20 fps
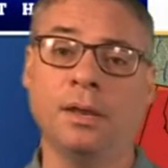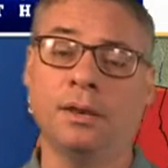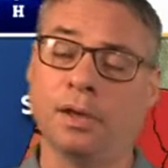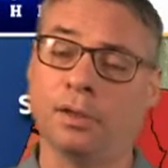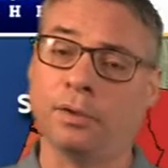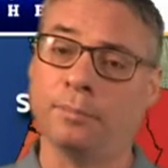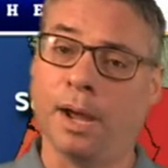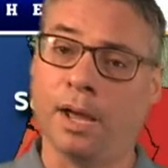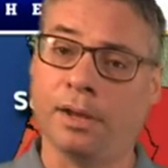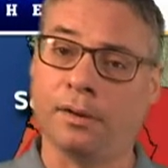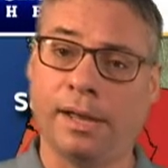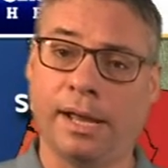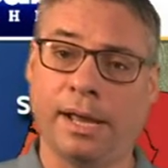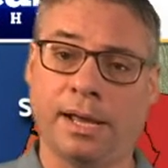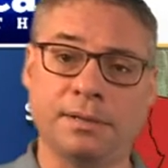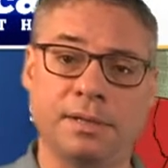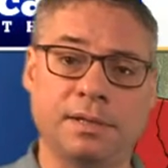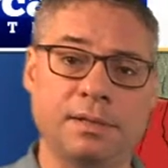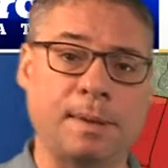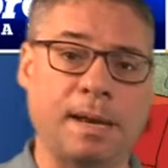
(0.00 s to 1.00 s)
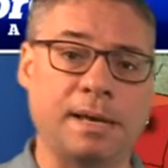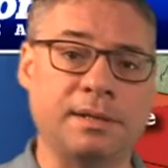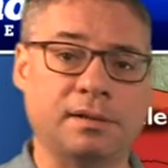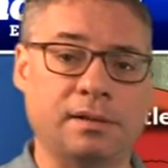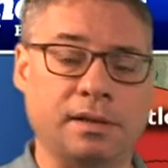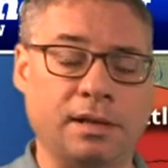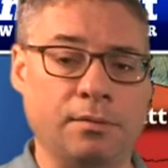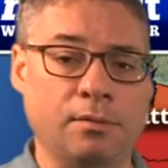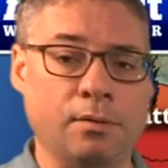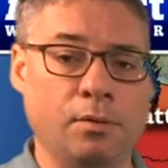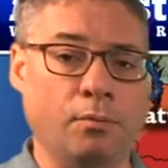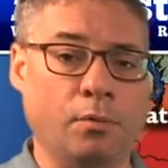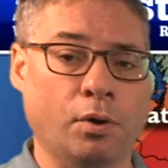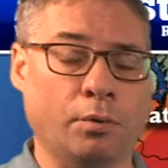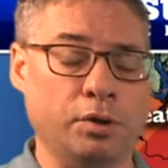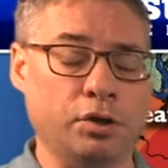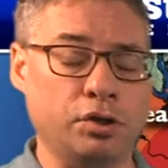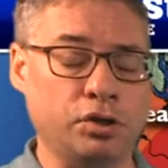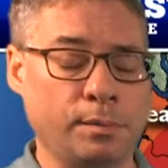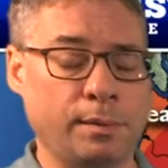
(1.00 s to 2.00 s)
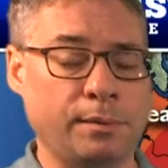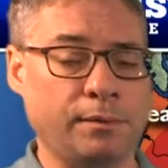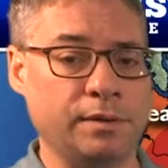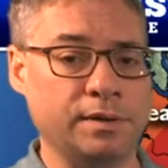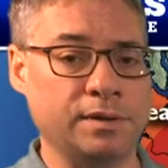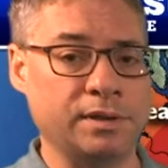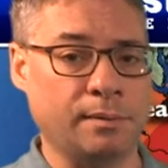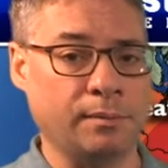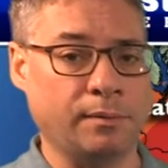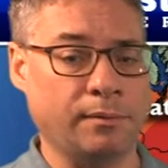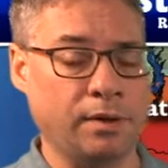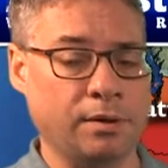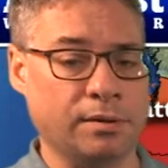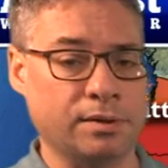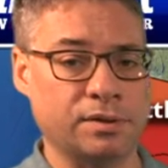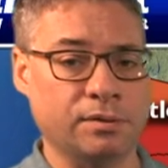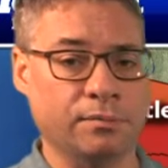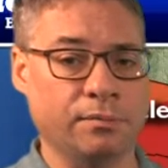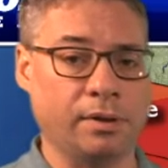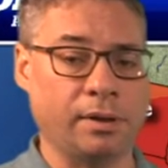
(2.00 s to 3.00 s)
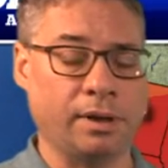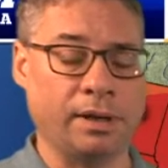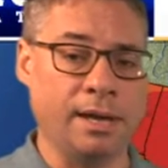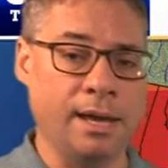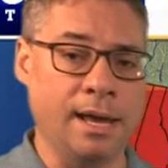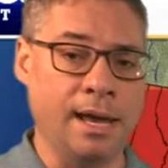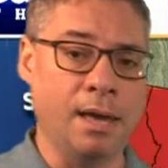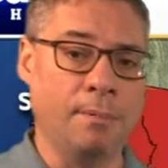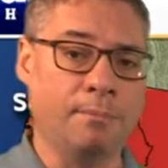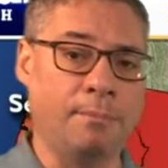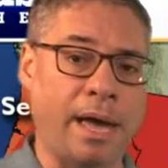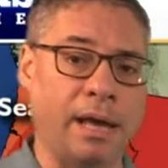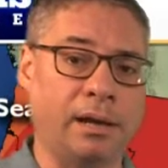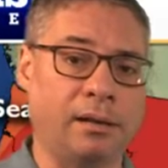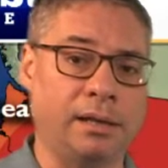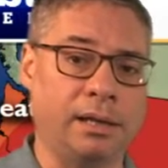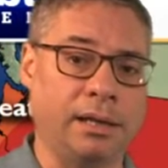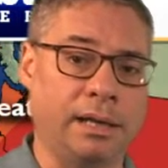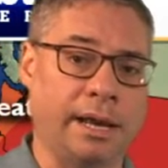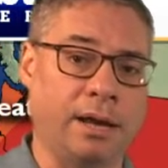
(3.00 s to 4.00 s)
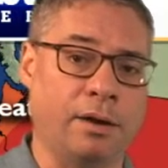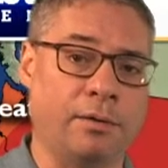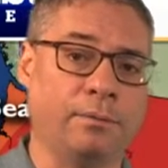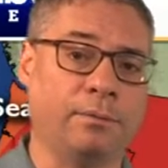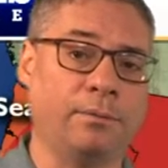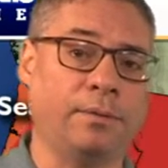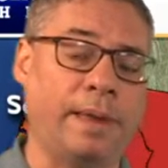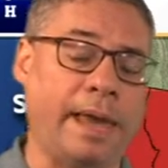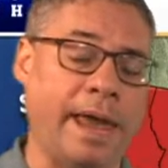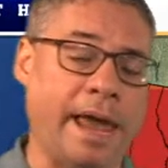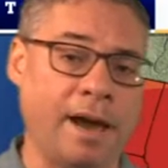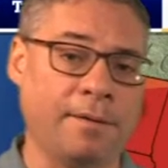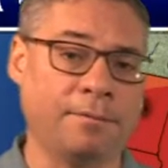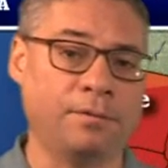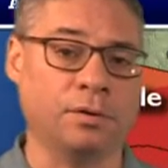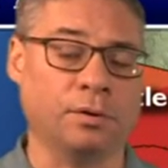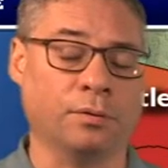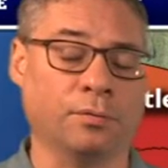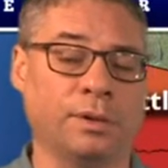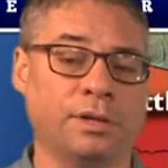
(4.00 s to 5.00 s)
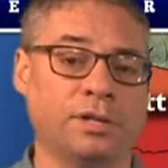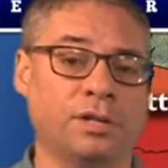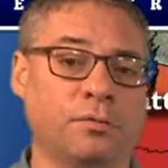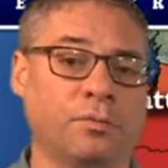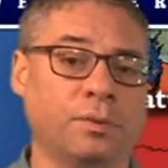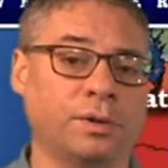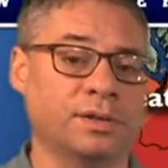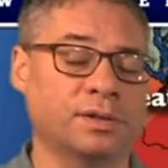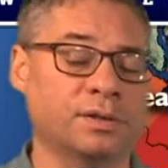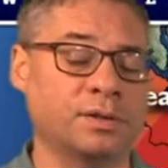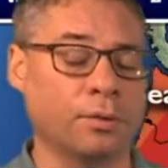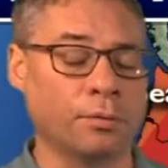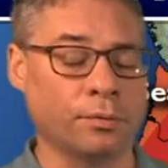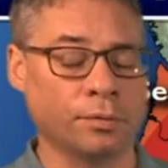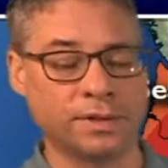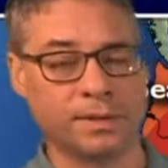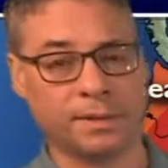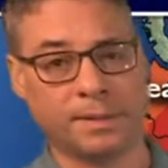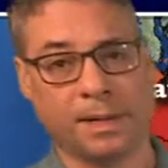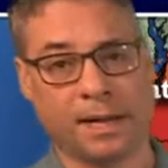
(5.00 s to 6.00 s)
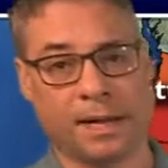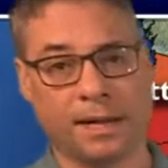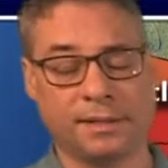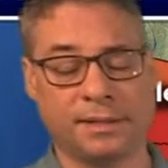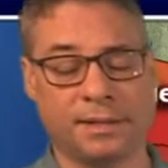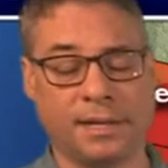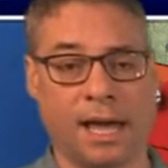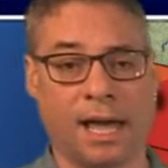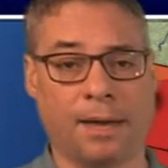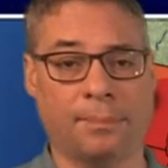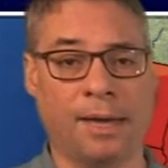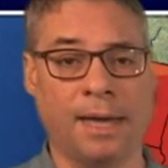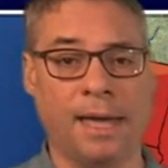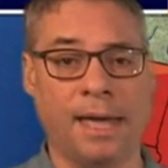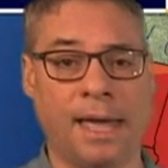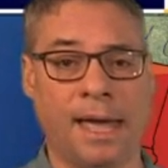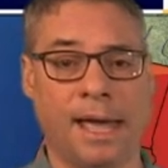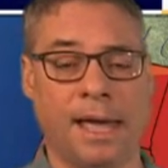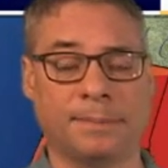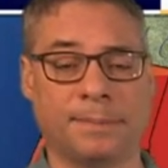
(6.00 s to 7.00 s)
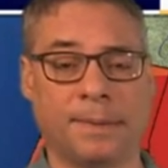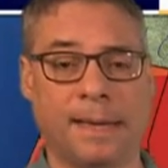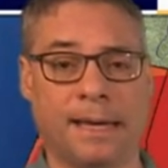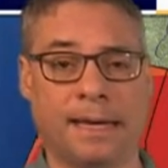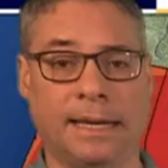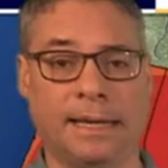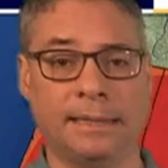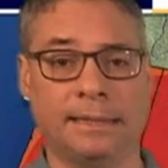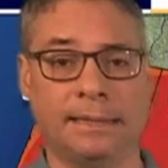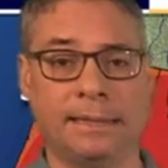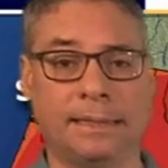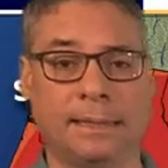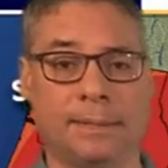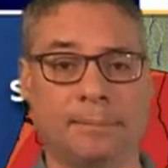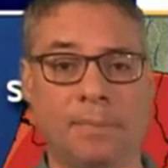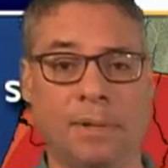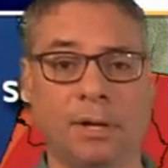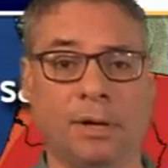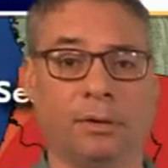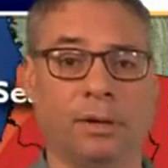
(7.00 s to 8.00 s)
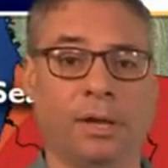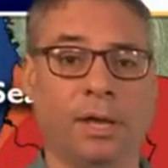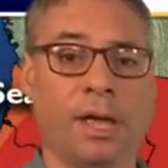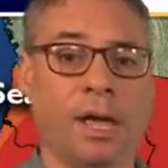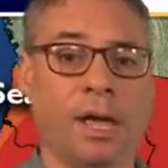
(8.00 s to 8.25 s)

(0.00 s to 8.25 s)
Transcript: Another model has us basically where we should be for this time of year. So really battling it out after we deal with this cold snap as we head into the middle